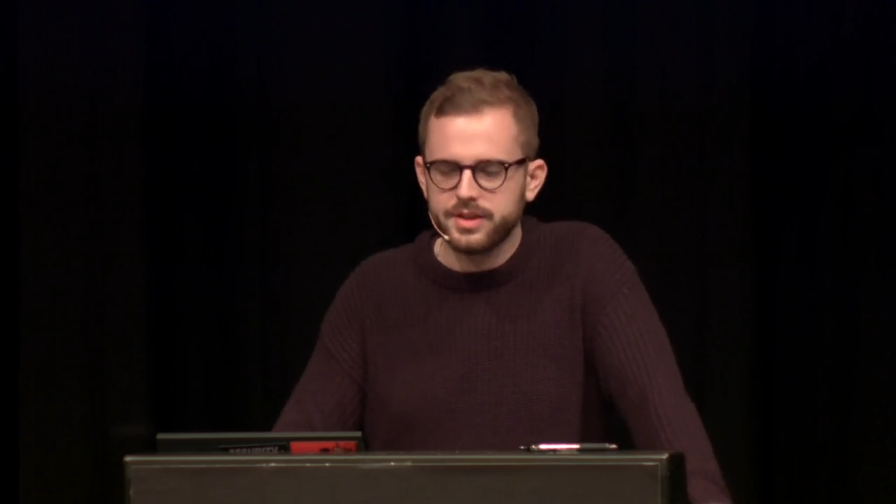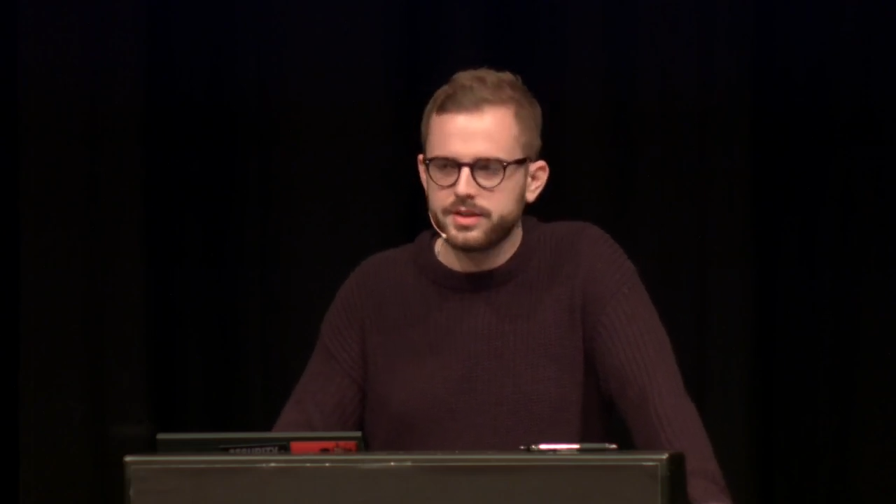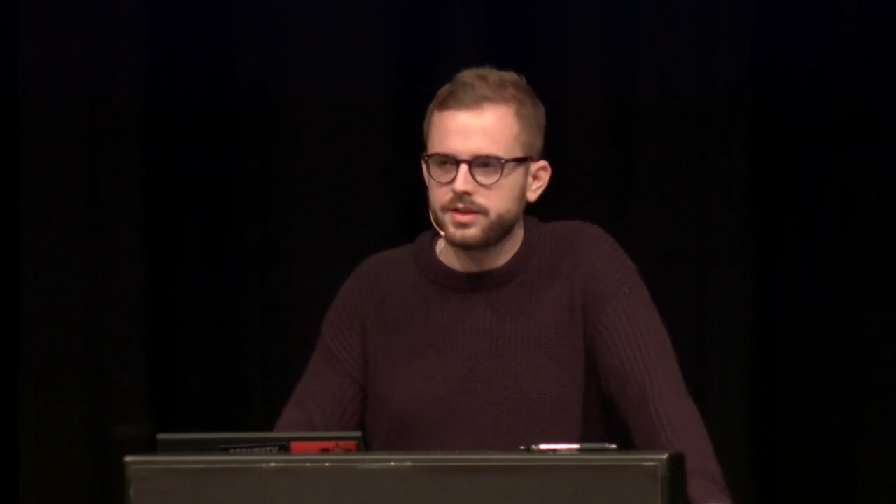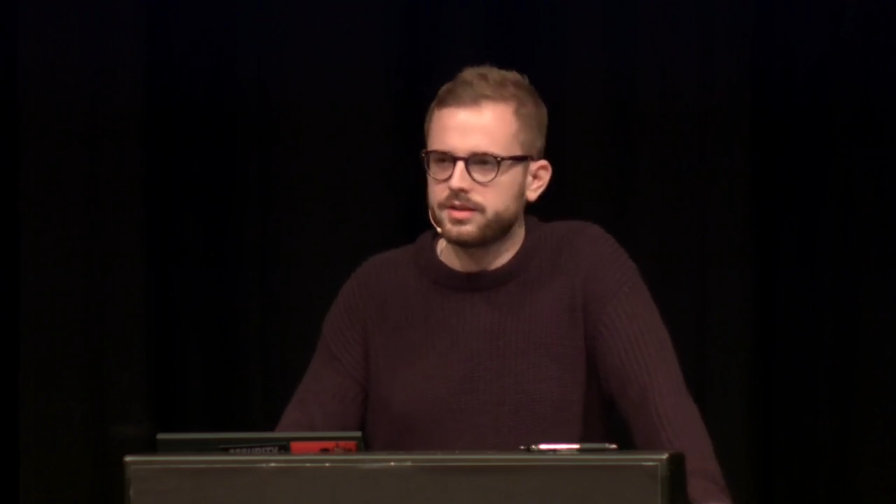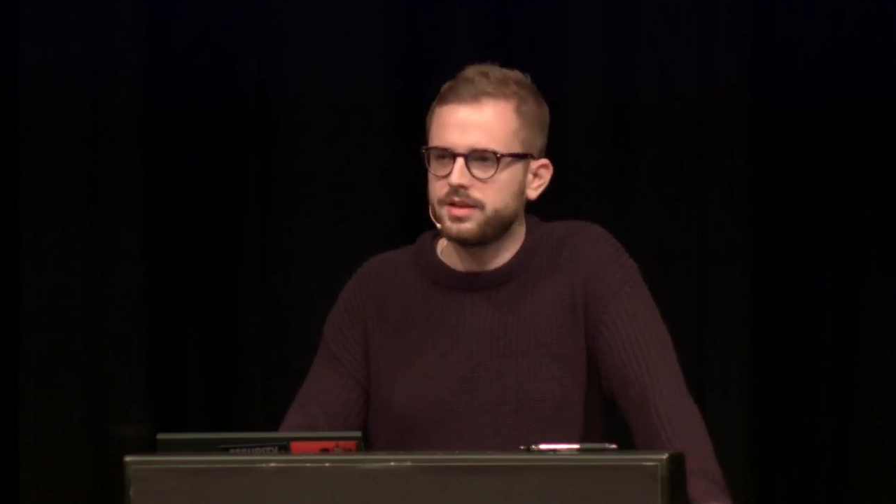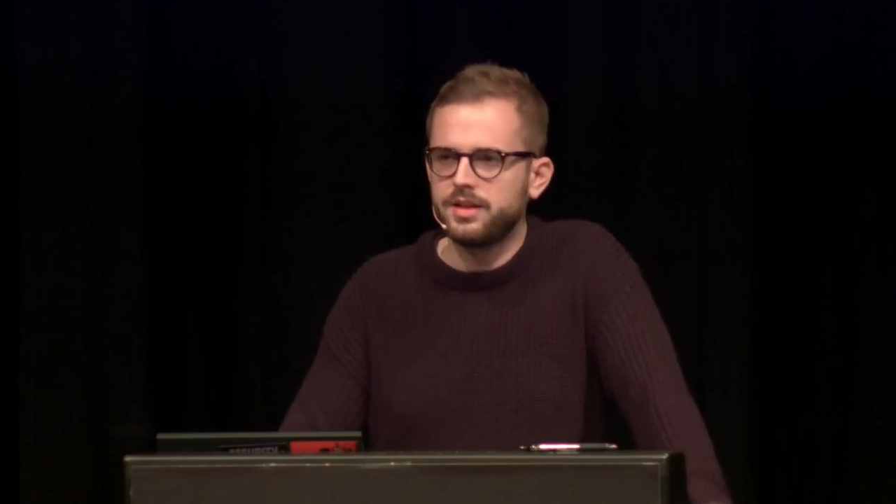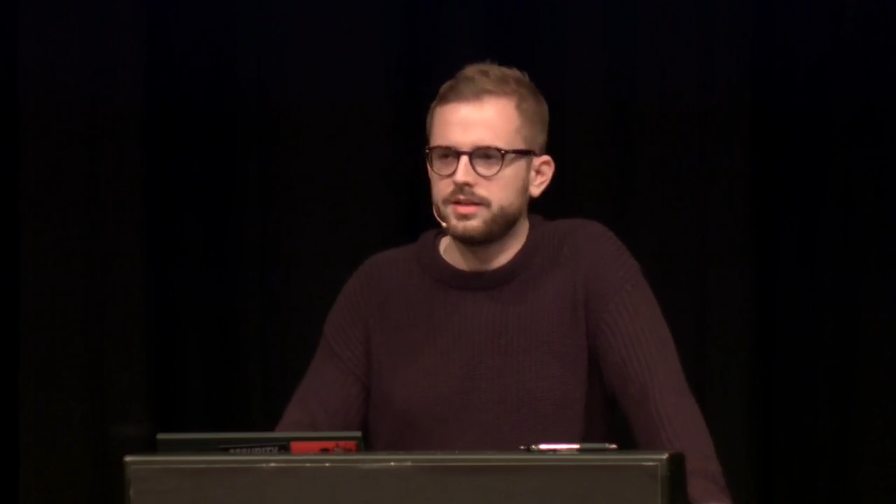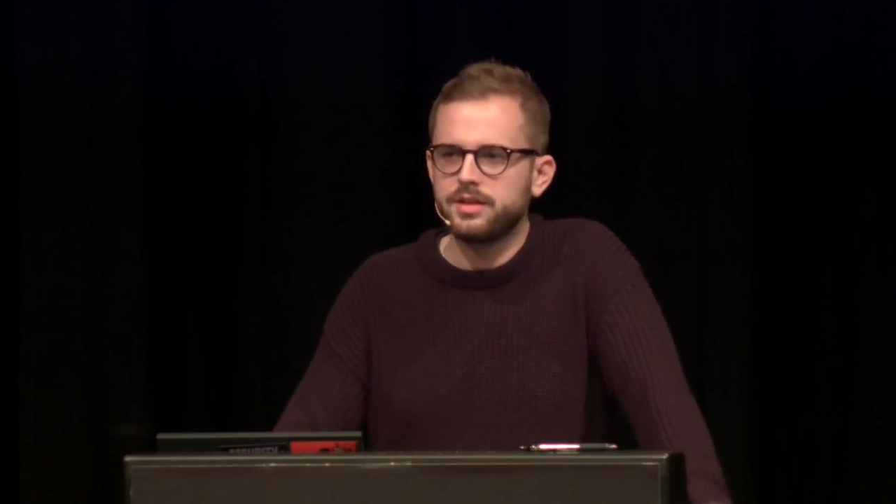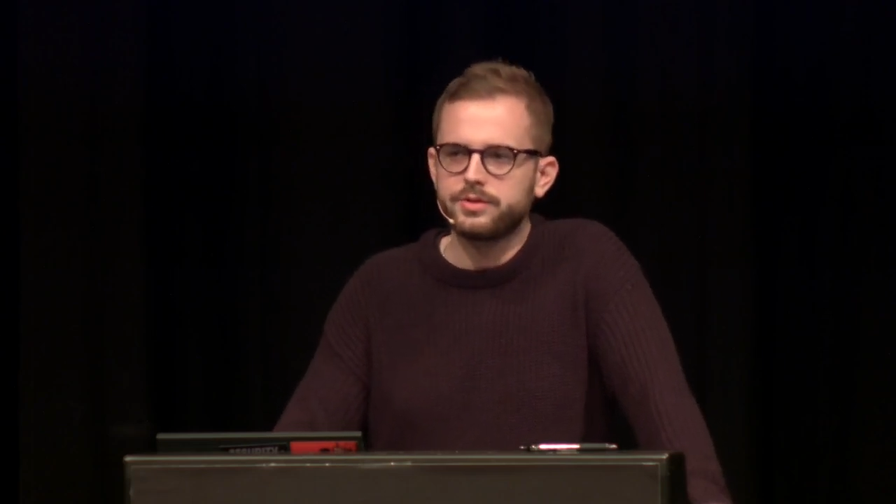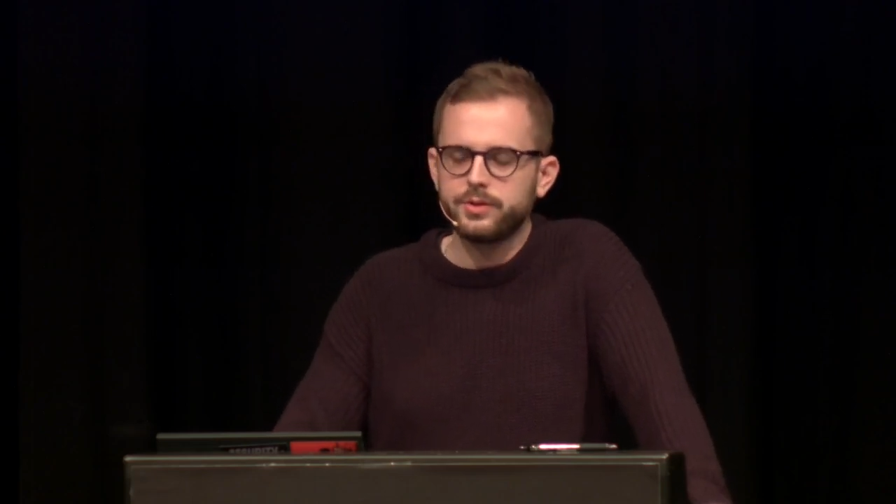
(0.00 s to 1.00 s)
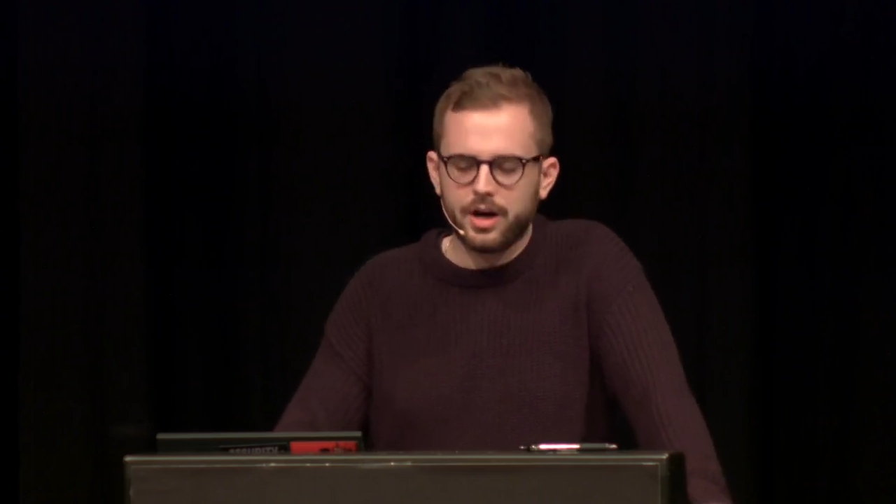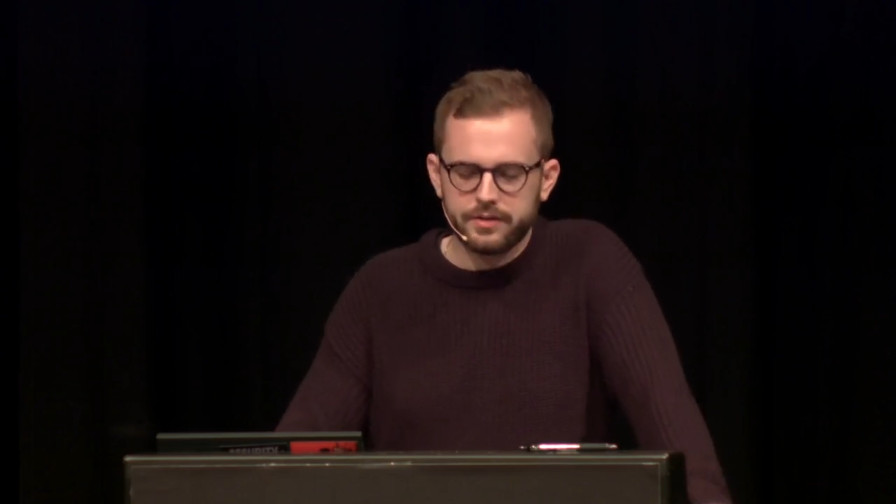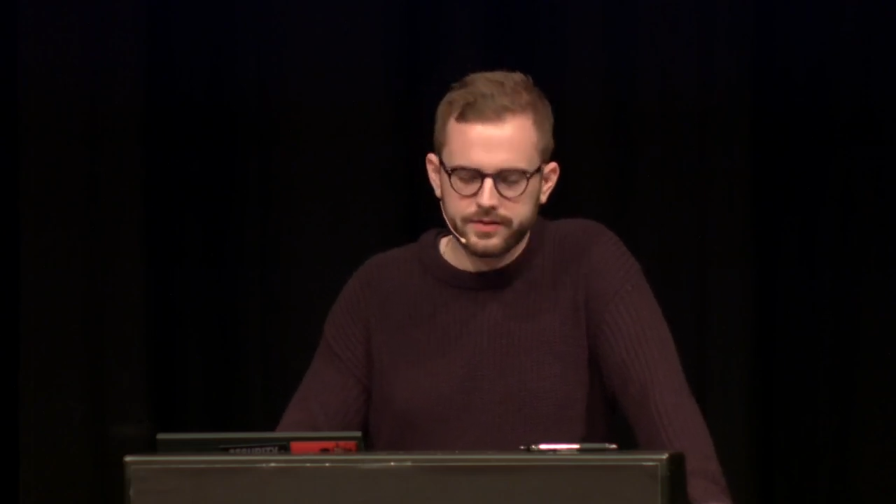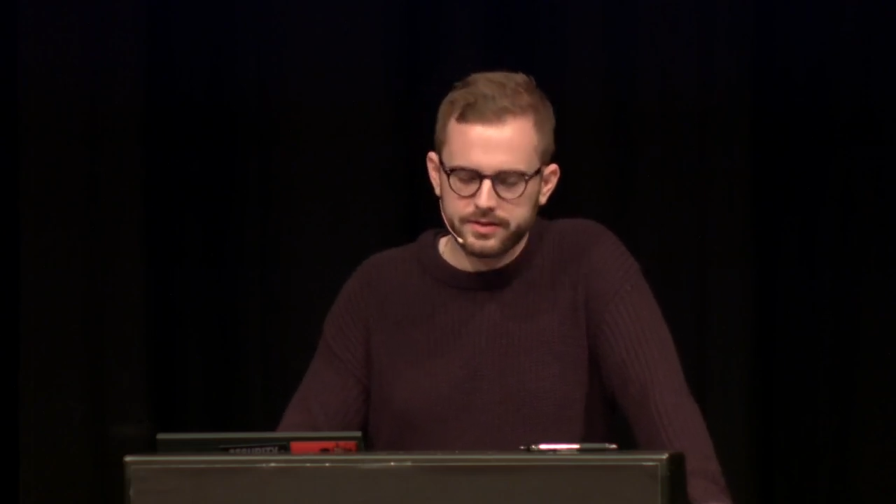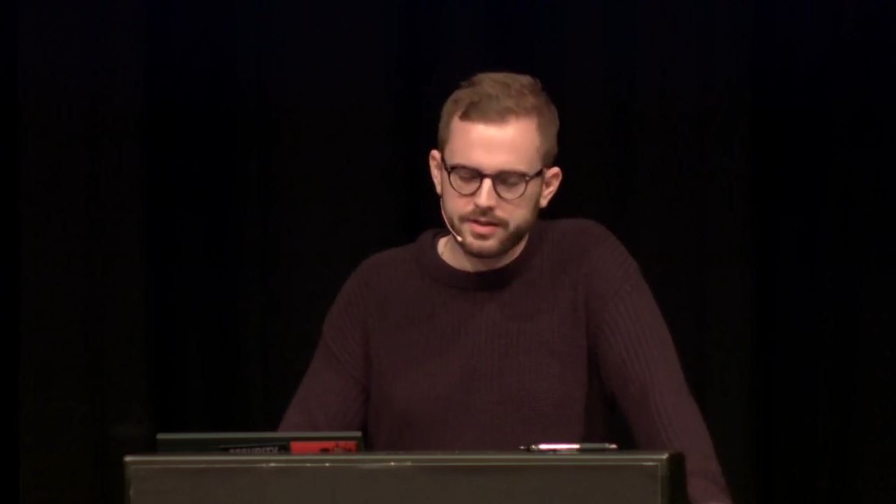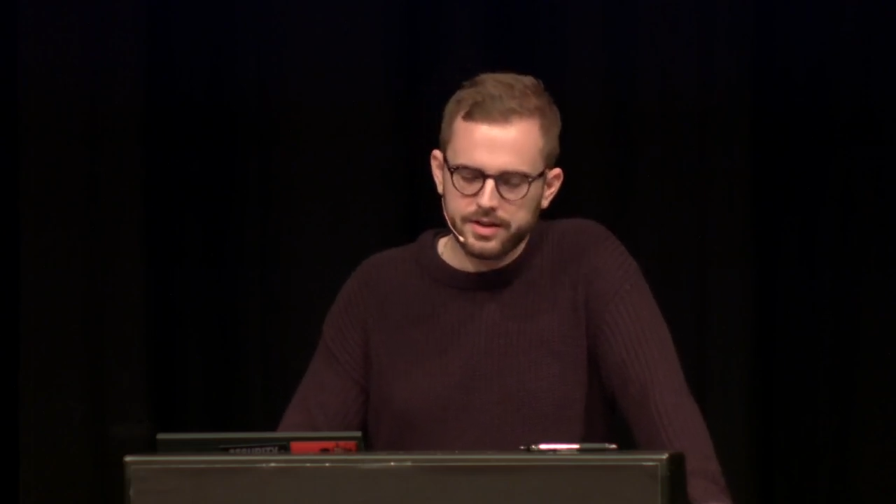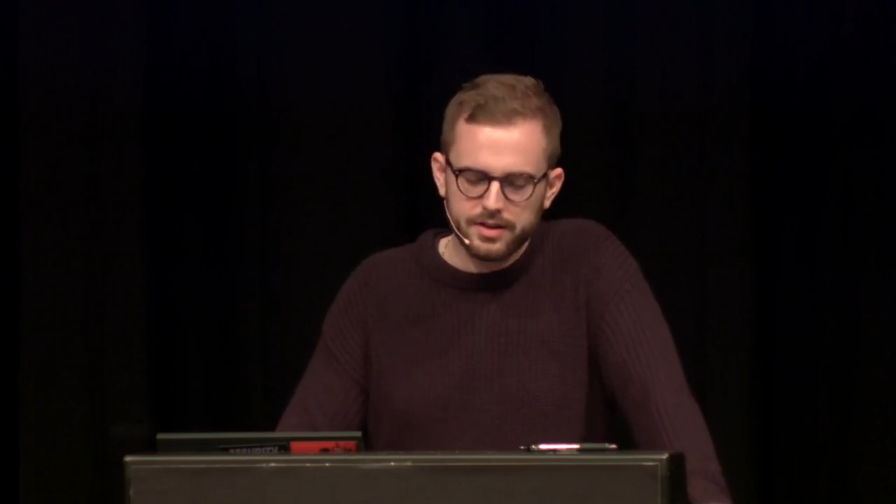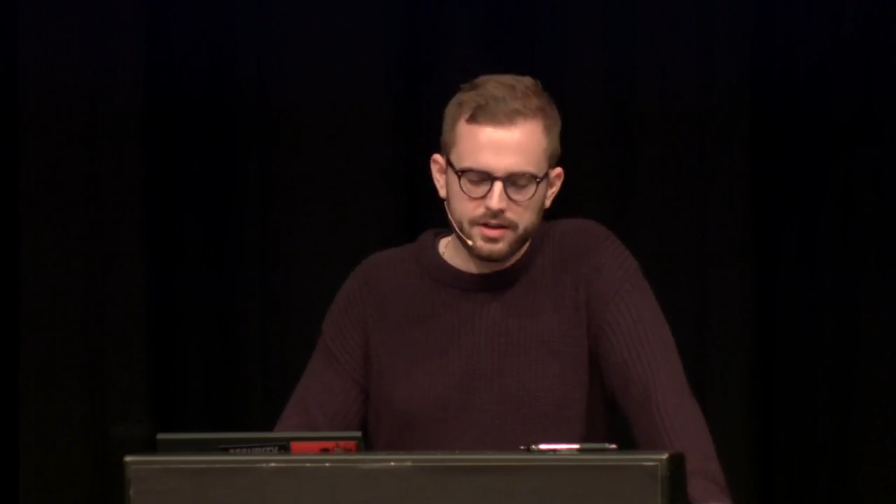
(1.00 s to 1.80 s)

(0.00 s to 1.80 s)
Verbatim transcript: media that too often